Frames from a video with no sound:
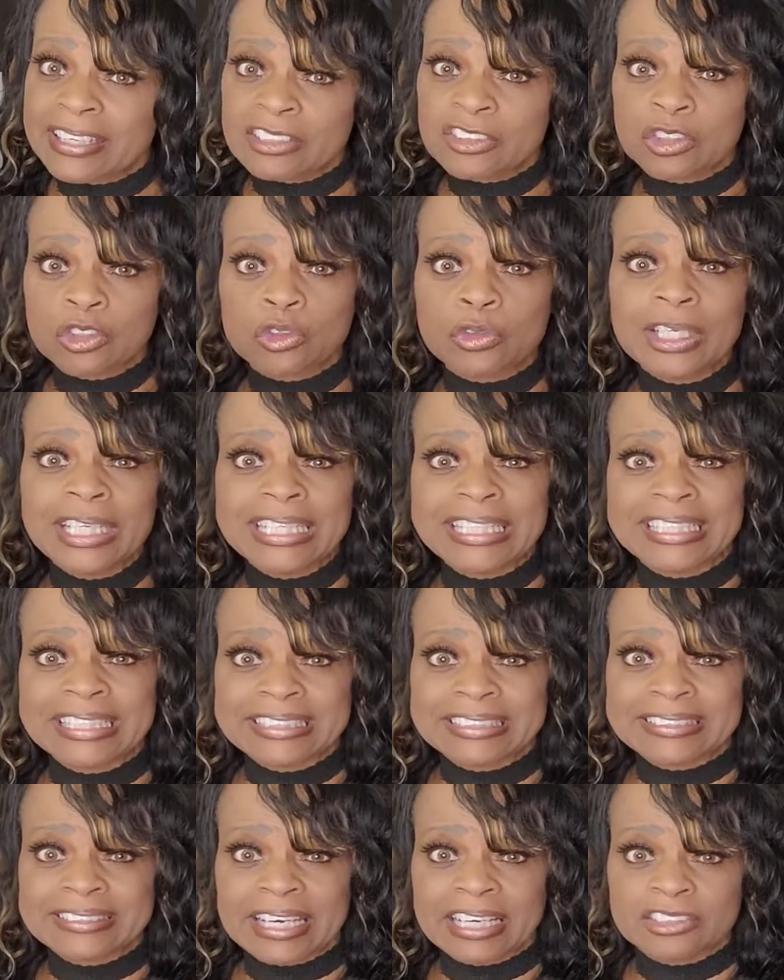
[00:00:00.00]
and it's treated
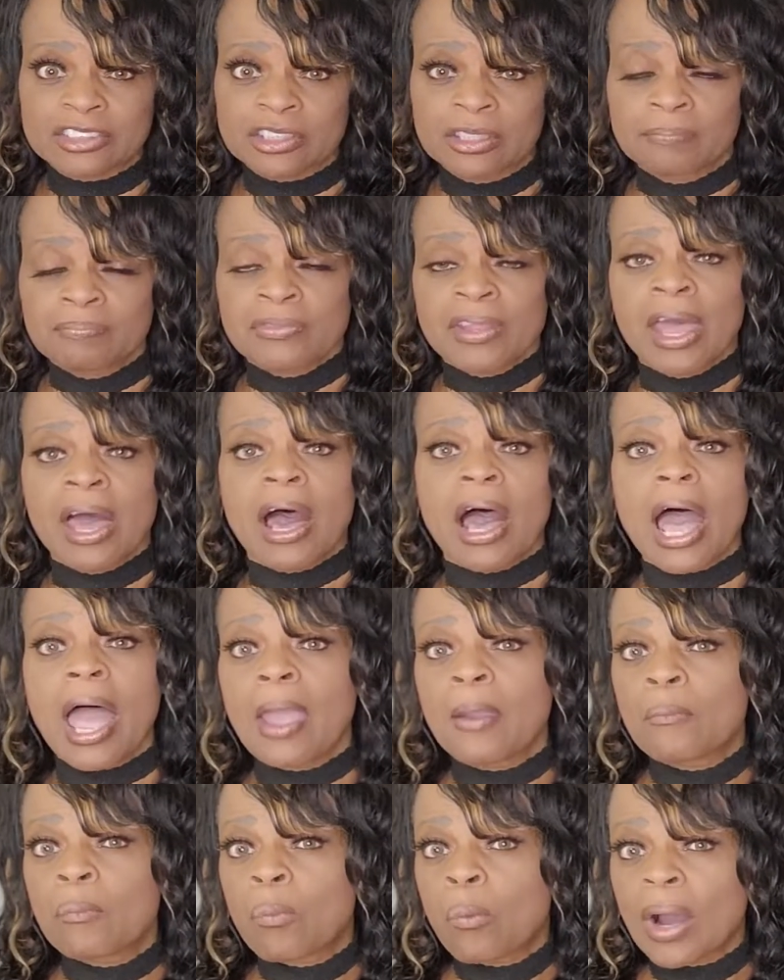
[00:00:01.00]
as such.
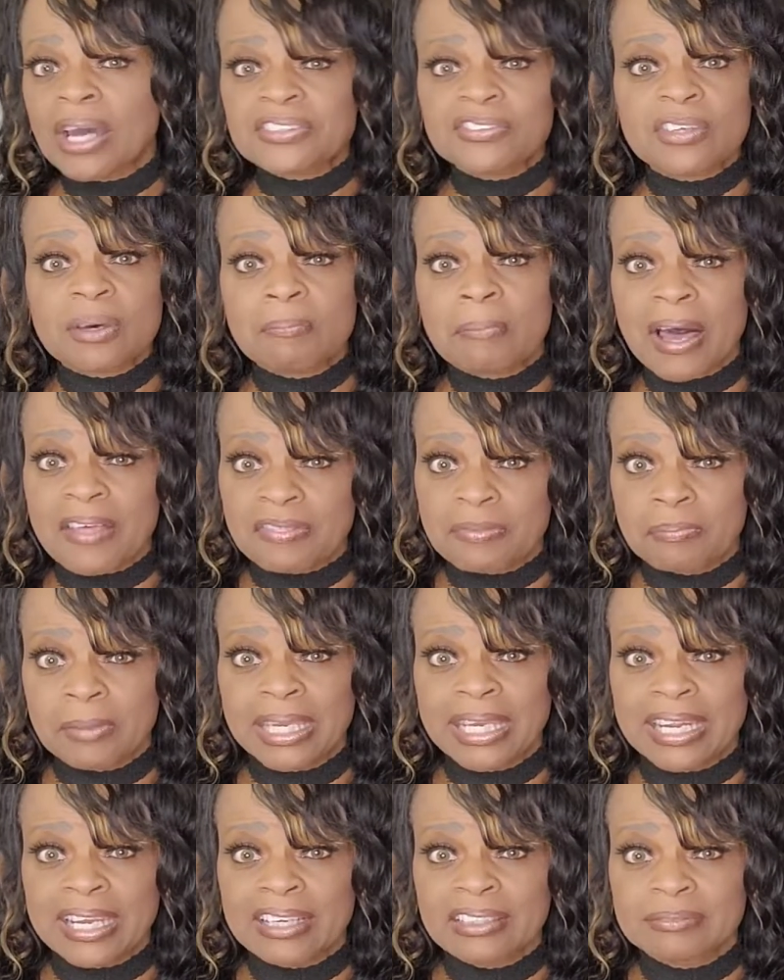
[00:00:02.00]
A once a month
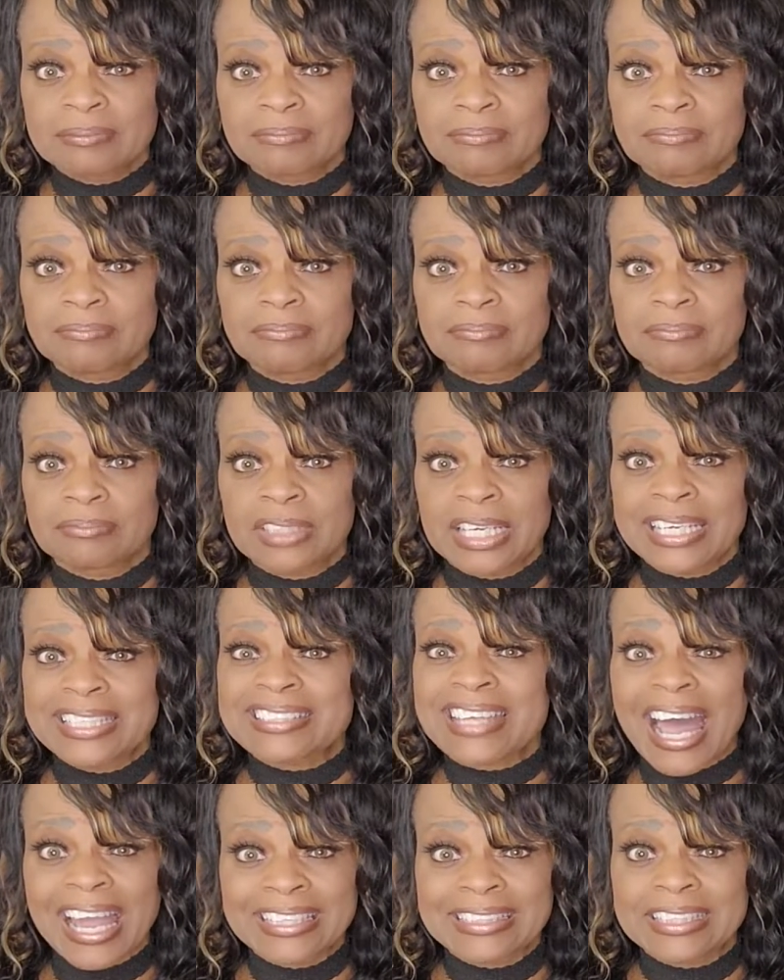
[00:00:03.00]
meeting
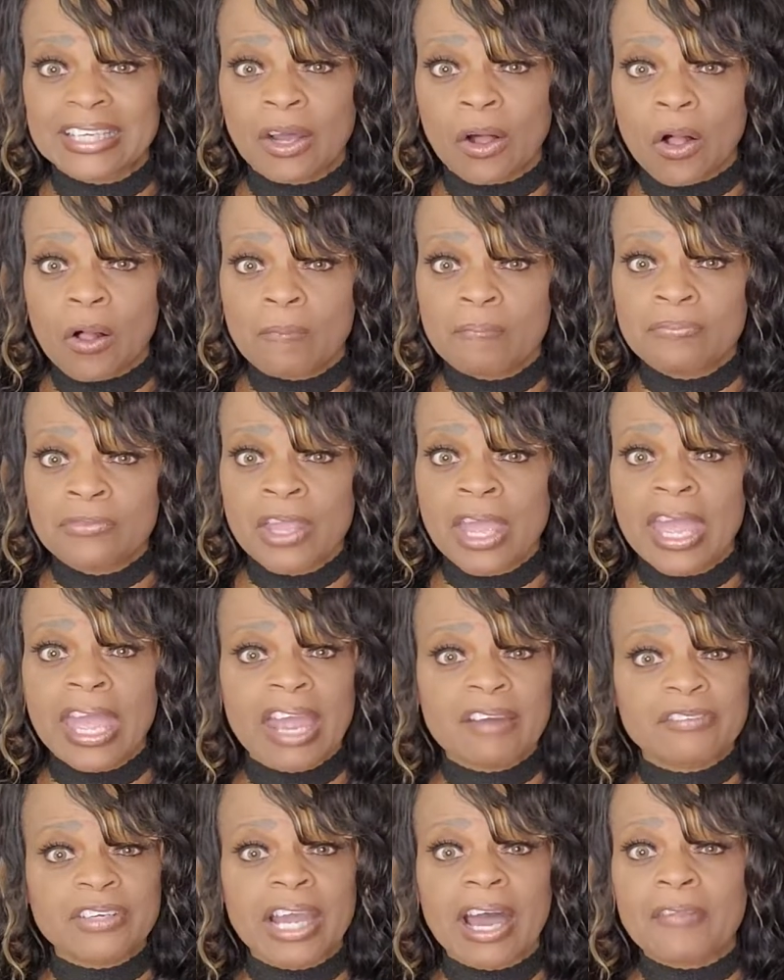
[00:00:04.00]
is ideal.
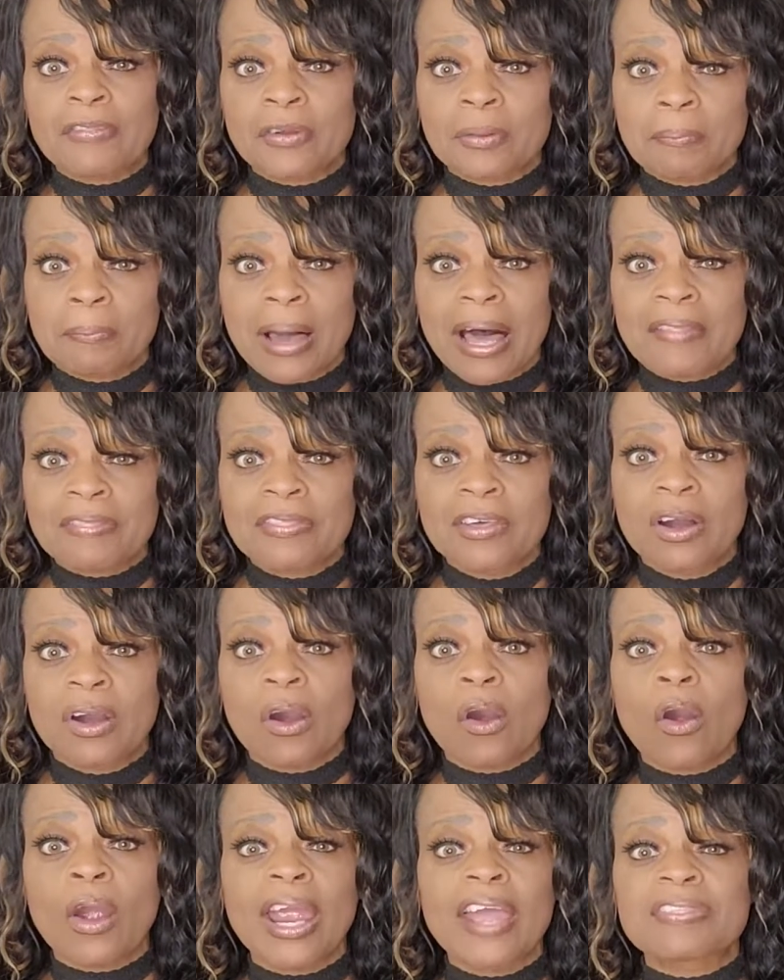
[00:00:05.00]
Every other month,
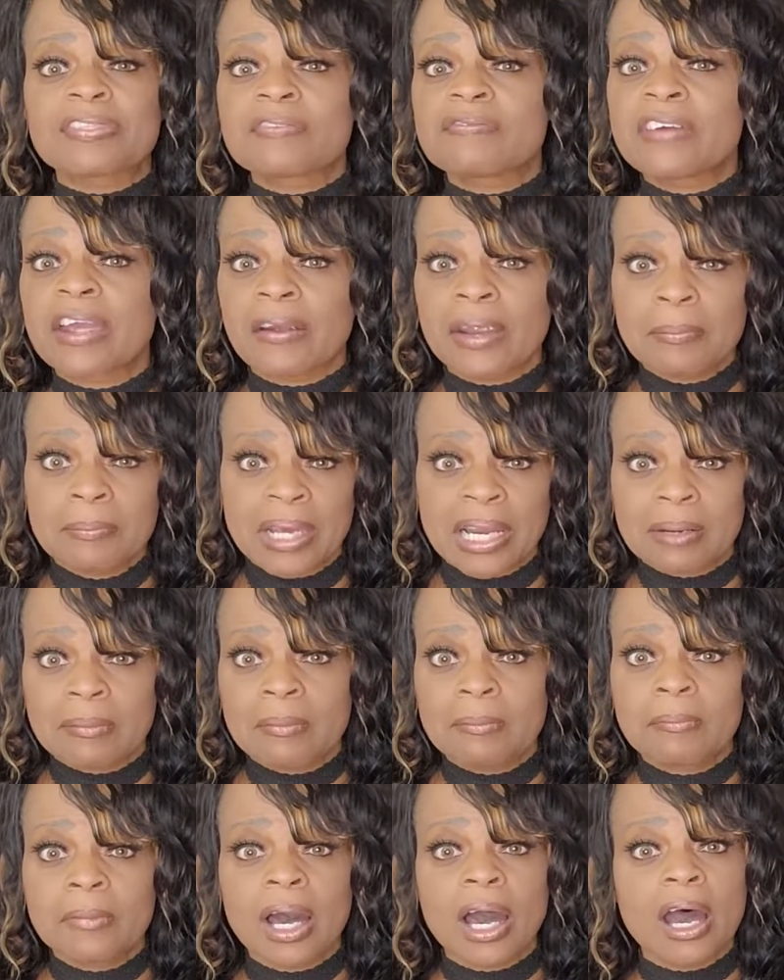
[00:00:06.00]
or at the very
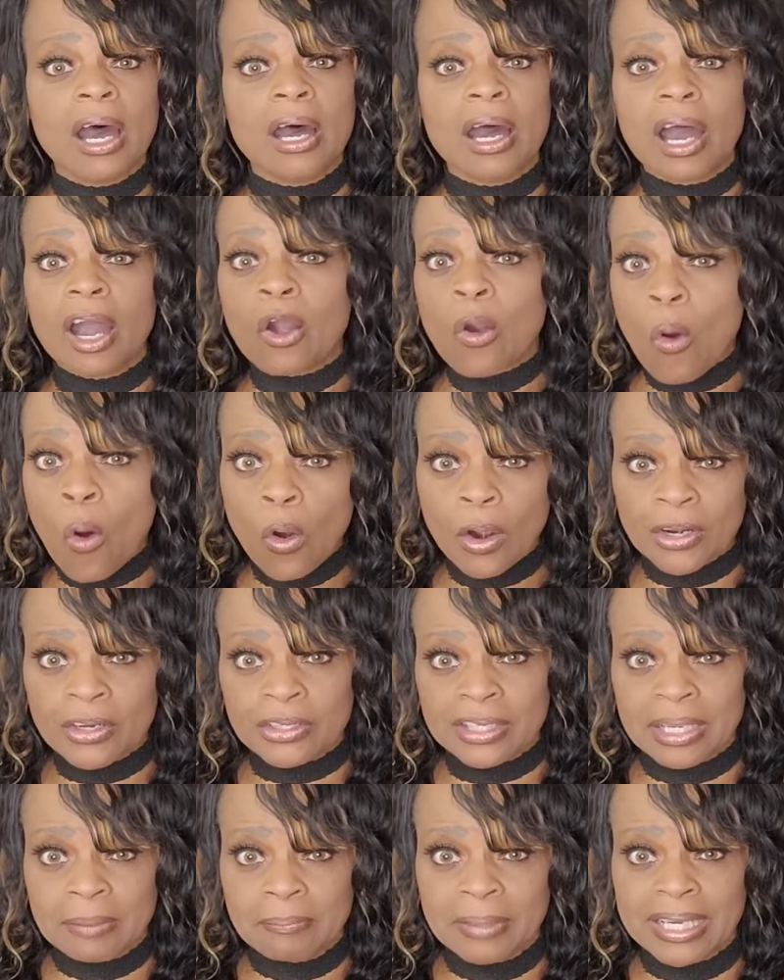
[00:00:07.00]
minimum, a
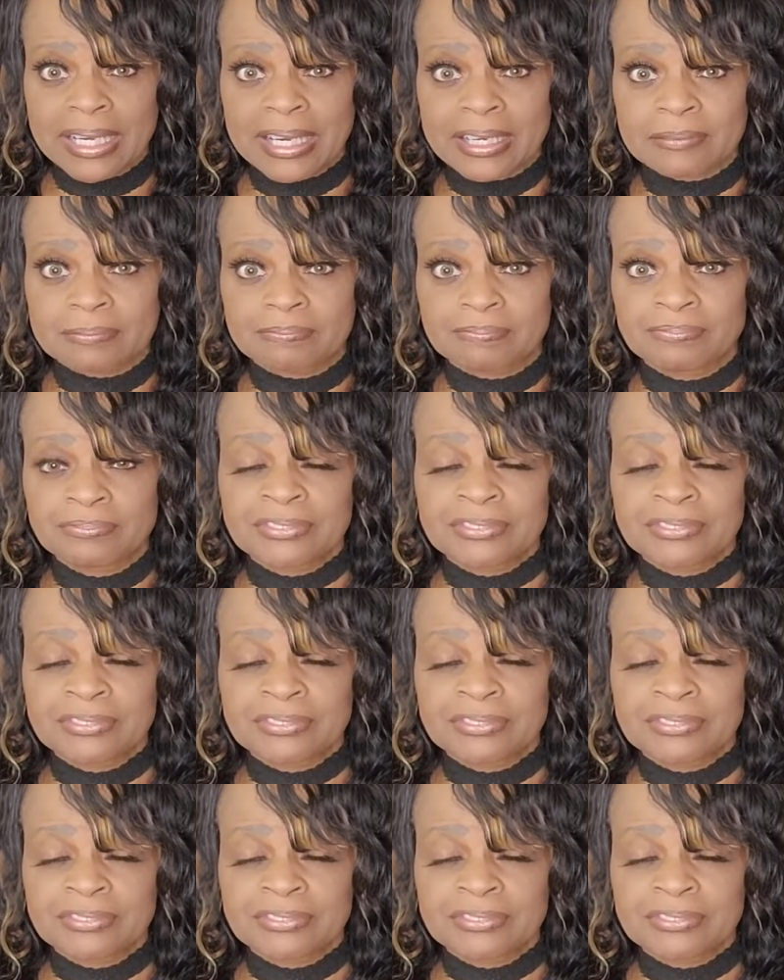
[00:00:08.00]
quarterly meeting.